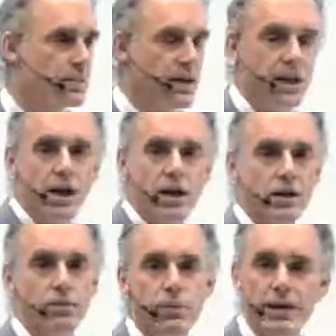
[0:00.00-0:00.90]
I mean,
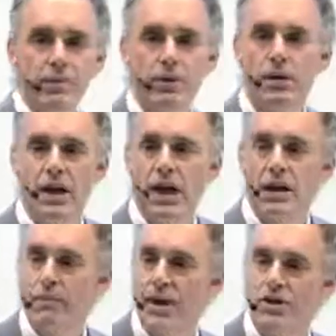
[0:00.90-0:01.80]
you people,
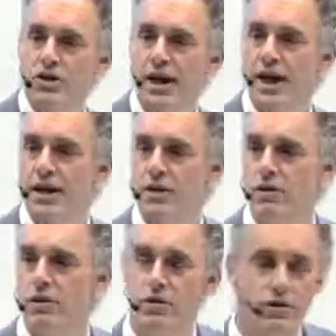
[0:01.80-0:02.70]
I've measured the IQ
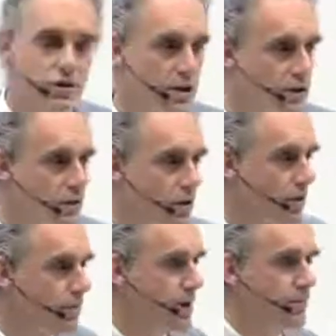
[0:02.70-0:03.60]
of University of Toronto
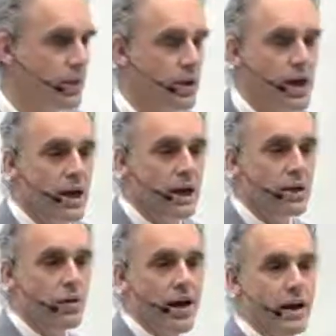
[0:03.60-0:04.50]
people, you
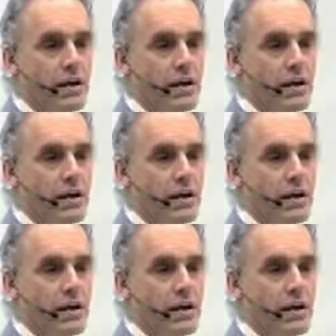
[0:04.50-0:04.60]
know,